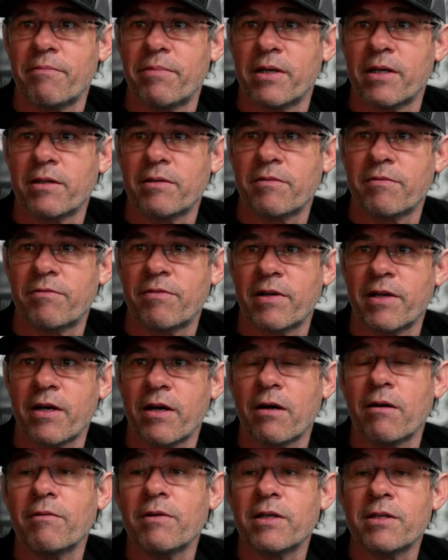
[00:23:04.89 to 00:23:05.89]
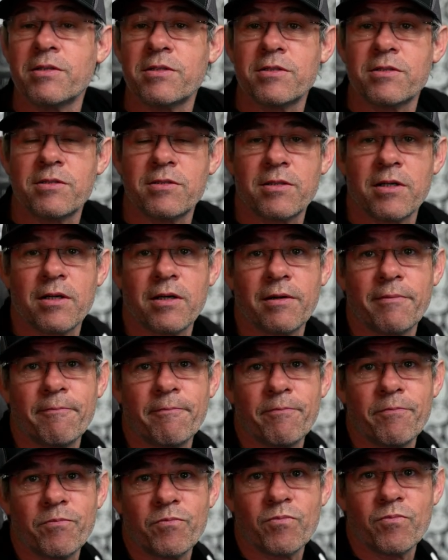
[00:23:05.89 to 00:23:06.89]
But for now, it's
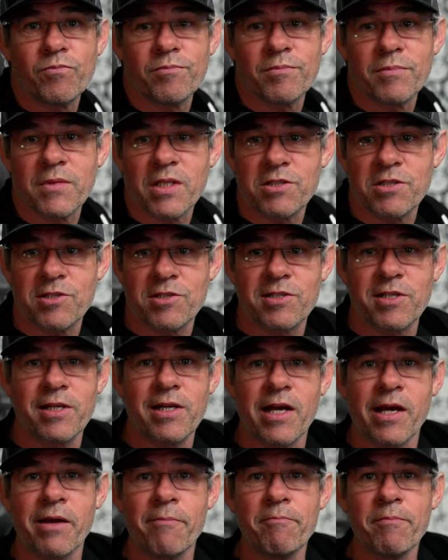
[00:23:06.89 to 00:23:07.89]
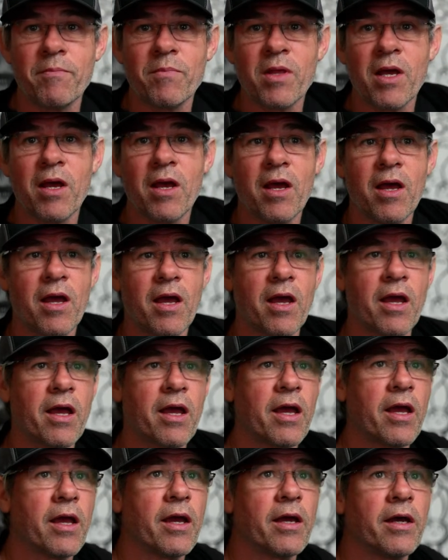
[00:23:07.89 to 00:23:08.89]
um, it's just a name
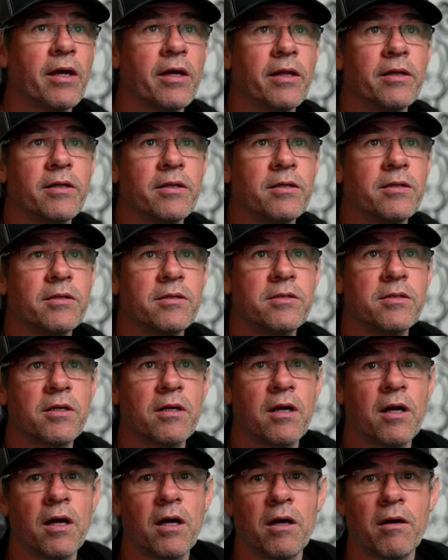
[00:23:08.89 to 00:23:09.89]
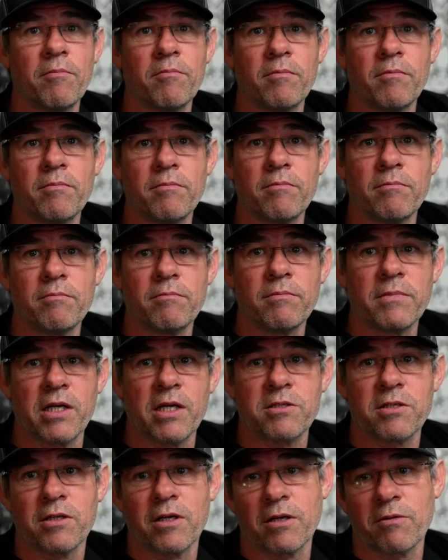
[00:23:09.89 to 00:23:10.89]
and um, you know
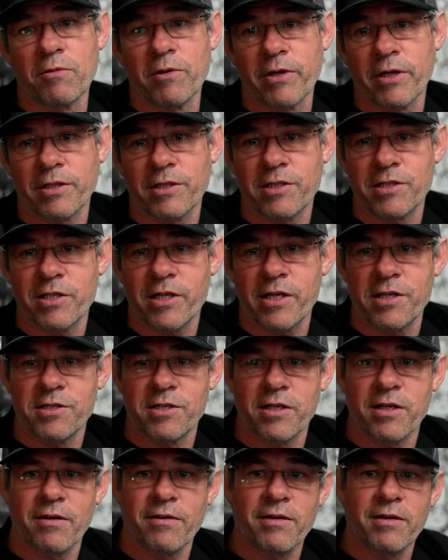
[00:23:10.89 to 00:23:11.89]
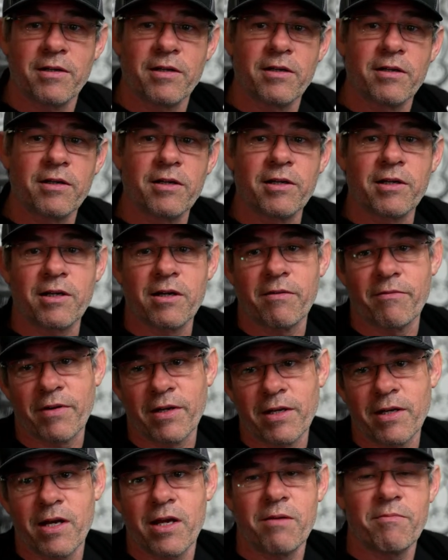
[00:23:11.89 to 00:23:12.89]
it's a lot of work to change it. You know, you got to come up a
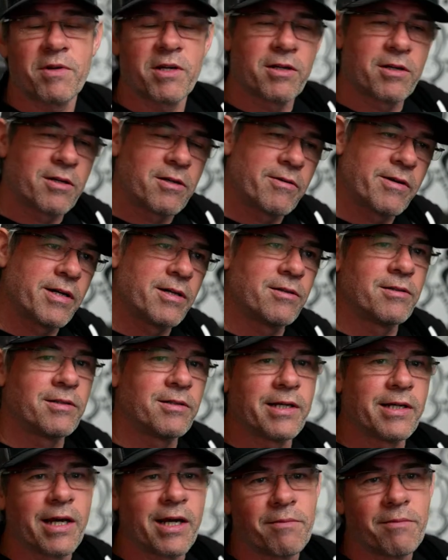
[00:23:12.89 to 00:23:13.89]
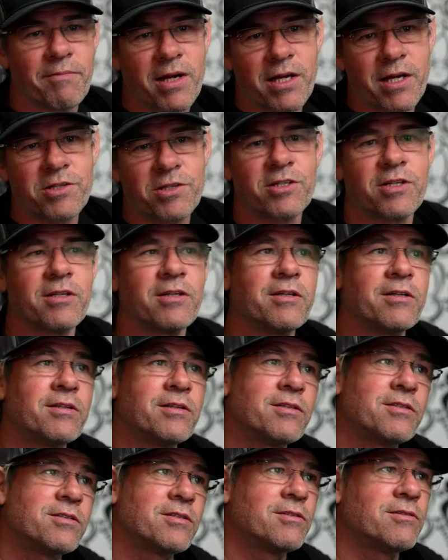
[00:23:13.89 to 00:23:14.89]
name, you got to create all the
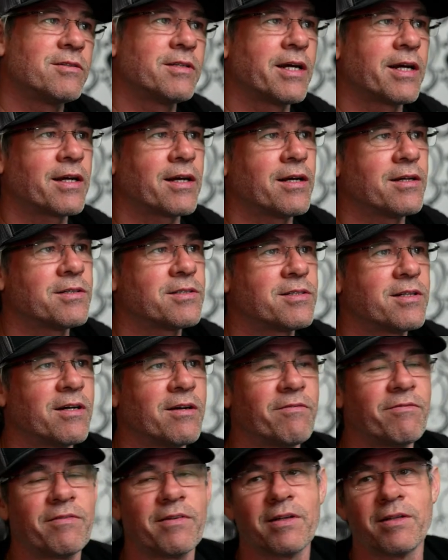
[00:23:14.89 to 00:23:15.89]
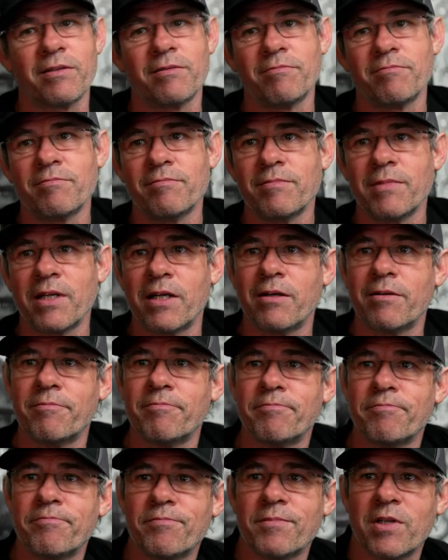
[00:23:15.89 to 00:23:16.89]
animations and all that kind of stuff, and you know
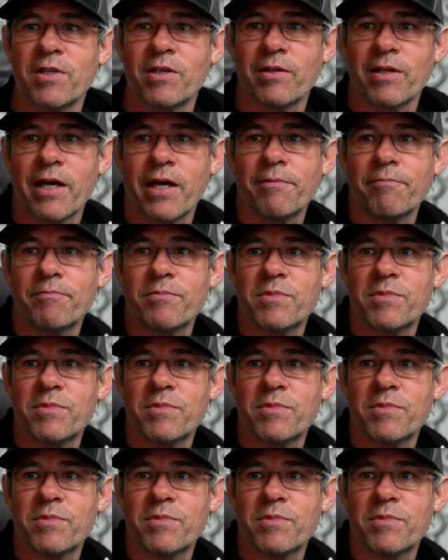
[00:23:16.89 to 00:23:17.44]
all that.